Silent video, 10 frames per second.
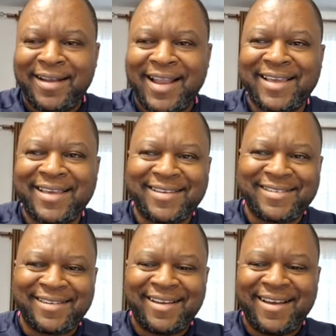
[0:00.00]
Like
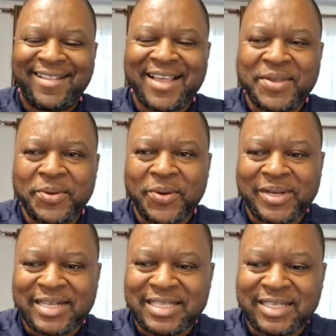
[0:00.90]
the new
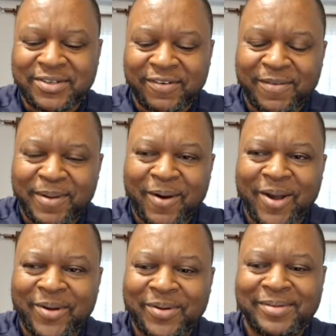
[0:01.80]
low density of
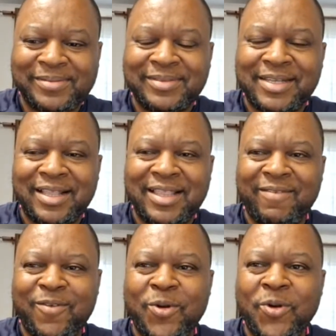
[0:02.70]
Bulawayo.
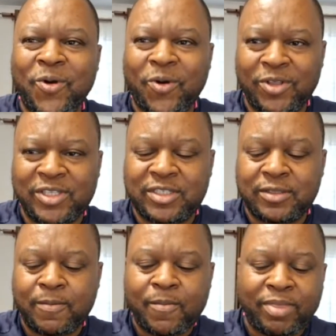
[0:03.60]
They've got no
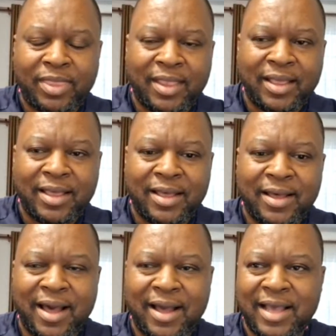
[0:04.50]
roads.
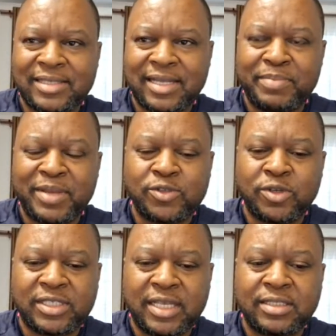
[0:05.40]
Guys, that makes
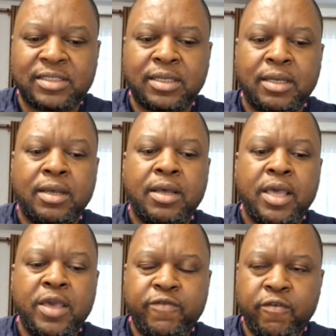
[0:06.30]
no sense.
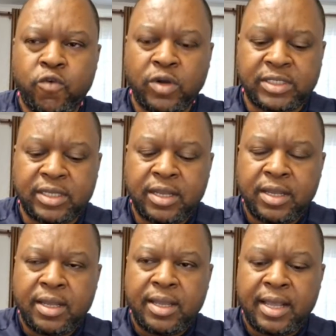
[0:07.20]
If you've got
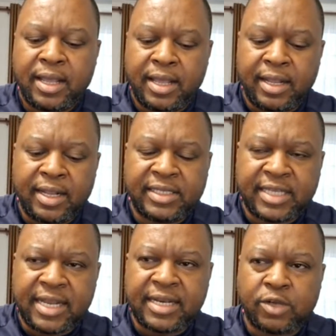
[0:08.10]
a
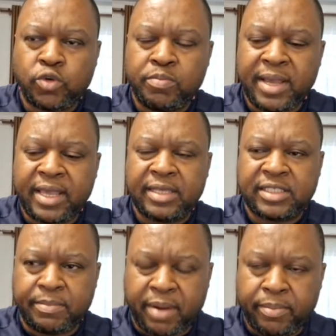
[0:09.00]
tender to make a
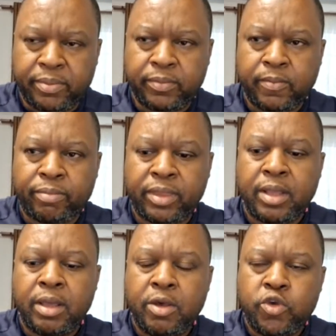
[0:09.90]
SEPA,
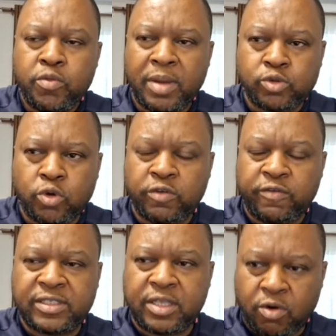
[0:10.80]
you must also fix